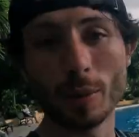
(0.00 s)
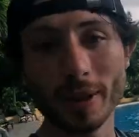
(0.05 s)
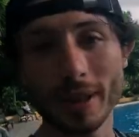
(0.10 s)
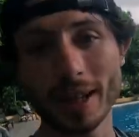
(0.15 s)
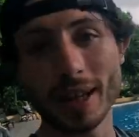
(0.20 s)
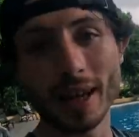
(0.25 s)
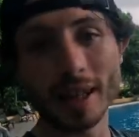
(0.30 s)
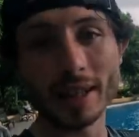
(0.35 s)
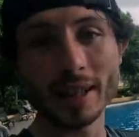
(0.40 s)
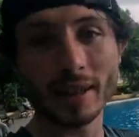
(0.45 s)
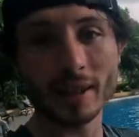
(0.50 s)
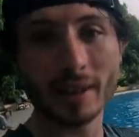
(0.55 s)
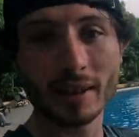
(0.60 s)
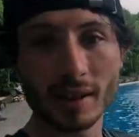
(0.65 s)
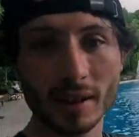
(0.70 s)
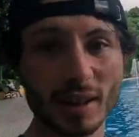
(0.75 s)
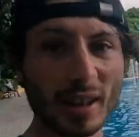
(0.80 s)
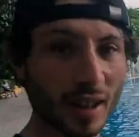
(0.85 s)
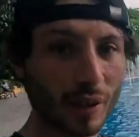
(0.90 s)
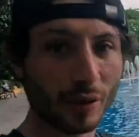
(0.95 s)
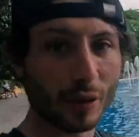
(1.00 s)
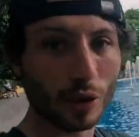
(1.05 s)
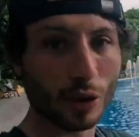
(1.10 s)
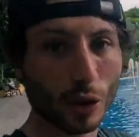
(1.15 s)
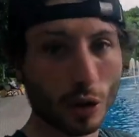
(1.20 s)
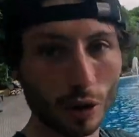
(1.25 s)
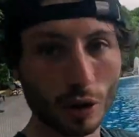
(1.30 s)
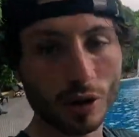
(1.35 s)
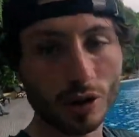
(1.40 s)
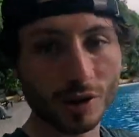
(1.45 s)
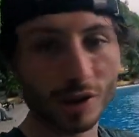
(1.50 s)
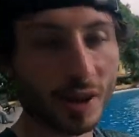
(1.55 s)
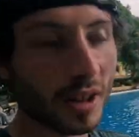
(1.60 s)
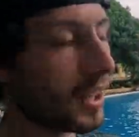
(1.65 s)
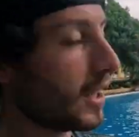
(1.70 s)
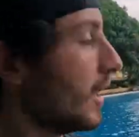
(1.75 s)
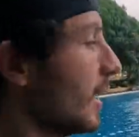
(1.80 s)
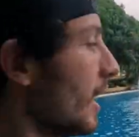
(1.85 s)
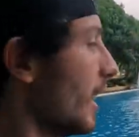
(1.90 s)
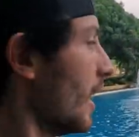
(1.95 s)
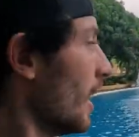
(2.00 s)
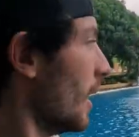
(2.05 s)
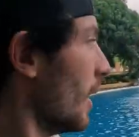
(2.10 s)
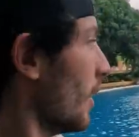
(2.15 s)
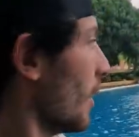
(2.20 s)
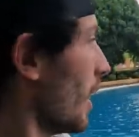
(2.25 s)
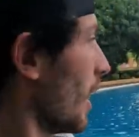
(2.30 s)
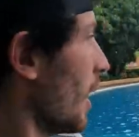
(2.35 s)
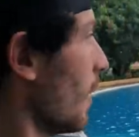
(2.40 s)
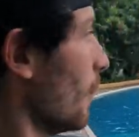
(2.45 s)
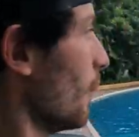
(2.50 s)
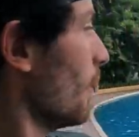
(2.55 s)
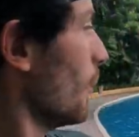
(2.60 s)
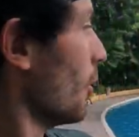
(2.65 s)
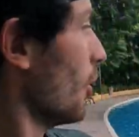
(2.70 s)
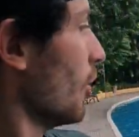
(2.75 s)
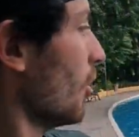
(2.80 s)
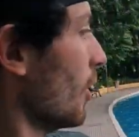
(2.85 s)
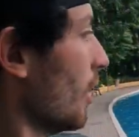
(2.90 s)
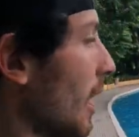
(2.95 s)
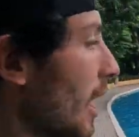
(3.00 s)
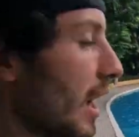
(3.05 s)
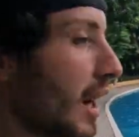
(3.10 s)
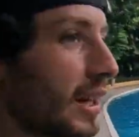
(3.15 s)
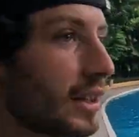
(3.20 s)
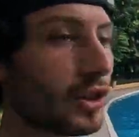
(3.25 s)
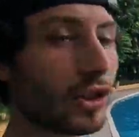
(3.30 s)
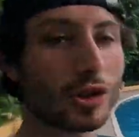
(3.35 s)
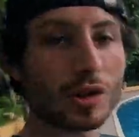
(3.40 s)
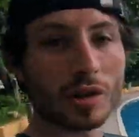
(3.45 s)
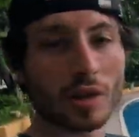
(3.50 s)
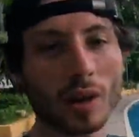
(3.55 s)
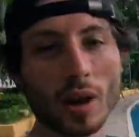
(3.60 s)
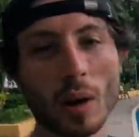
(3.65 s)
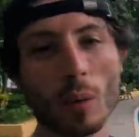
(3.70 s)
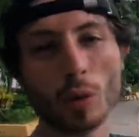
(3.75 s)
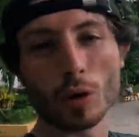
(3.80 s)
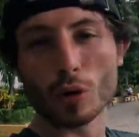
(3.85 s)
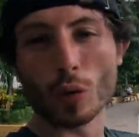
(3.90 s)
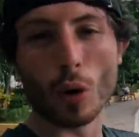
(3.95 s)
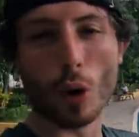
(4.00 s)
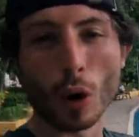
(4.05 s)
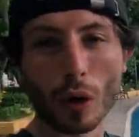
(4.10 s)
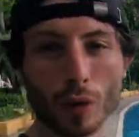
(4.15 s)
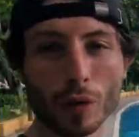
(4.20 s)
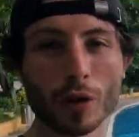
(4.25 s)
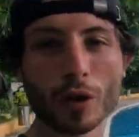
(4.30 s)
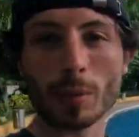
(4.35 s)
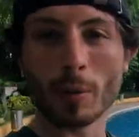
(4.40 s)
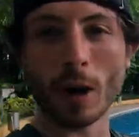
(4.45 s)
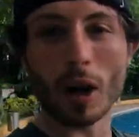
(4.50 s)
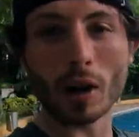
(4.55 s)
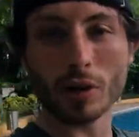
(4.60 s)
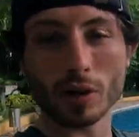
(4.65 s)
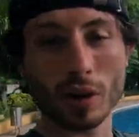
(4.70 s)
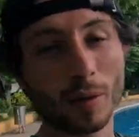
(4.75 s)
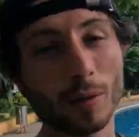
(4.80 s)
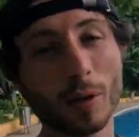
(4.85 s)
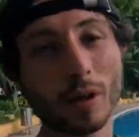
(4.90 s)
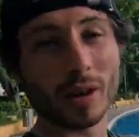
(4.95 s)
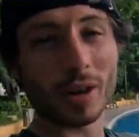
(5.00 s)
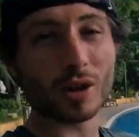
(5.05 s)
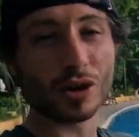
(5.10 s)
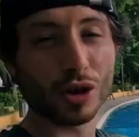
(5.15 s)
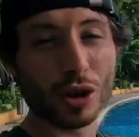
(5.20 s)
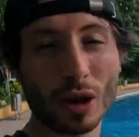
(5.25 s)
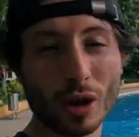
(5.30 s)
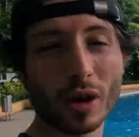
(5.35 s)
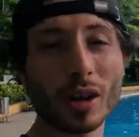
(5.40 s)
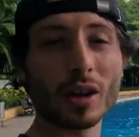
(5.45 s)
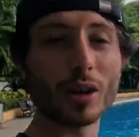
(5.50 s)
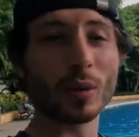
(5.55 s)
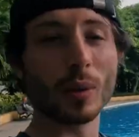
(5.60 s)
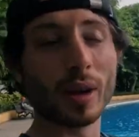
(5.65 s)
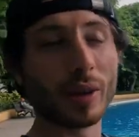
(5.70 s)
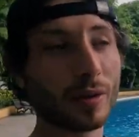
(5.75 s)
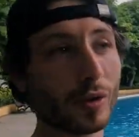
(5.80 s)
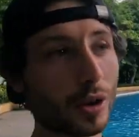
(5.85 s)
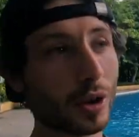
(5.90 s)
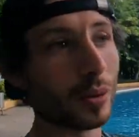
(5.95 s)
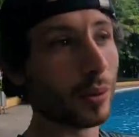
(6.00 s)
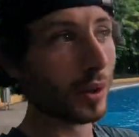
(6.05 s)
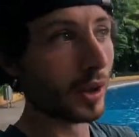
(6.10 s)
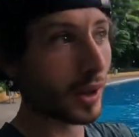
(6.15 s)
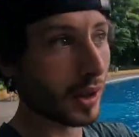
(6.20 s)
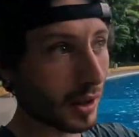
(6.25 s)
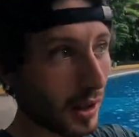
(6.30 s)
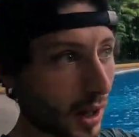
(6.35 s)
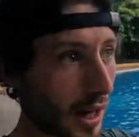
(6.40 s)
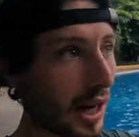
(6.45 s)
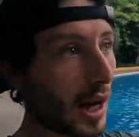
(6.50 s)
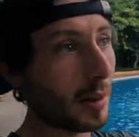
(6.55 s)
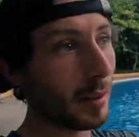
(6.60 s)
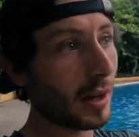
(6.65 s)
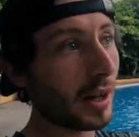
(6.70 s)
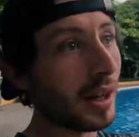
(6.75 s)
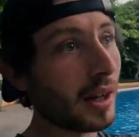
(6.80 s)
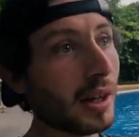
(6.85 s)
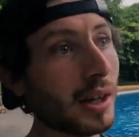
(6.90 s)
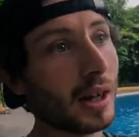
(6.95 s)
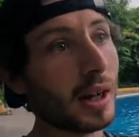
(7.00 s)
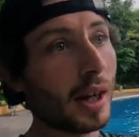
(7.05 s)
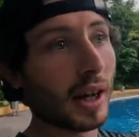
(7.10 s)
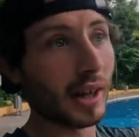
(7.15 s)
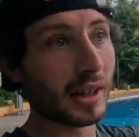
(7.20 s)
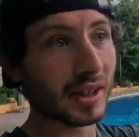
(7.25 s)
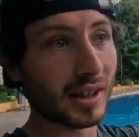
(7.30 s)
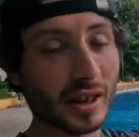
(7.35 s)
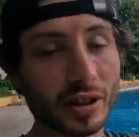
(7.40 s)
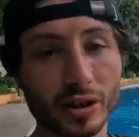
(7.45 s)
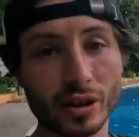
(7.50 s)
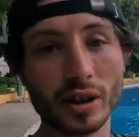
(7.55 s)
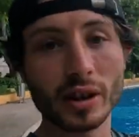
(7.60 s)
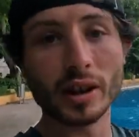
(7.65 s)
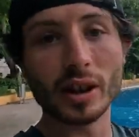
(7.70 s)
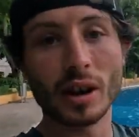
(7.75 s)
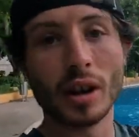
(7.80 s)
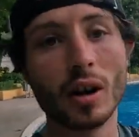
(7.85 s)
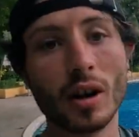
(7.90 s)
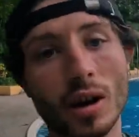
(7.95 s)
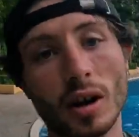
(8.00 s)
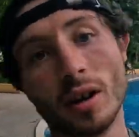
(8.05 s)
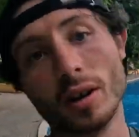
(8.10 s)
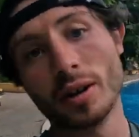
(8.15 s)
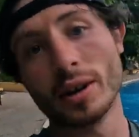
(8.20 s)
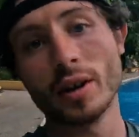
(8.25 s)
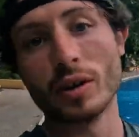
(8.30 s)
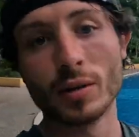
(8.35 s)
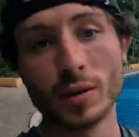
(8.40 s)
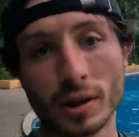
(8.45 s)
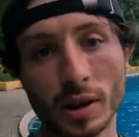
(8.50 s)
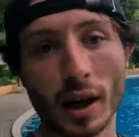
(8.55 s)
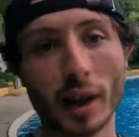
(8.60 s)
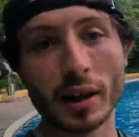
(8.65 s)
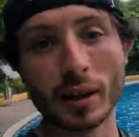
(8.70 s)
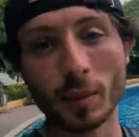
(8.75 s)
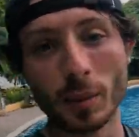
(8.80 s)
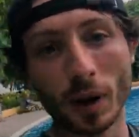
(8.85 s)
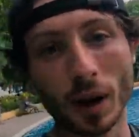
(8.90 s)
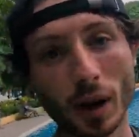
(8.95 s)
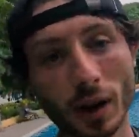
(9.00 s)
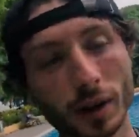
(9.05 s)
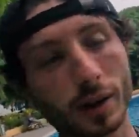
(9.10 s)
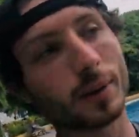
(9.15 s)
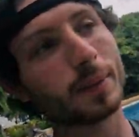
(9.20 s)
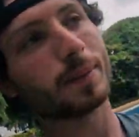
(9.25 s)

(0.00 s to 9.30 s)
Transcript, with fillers: up at night to different colours. But I just was walking through the park, so I thought I'd show you it on the way through. The harbour is literally on the other side of the park.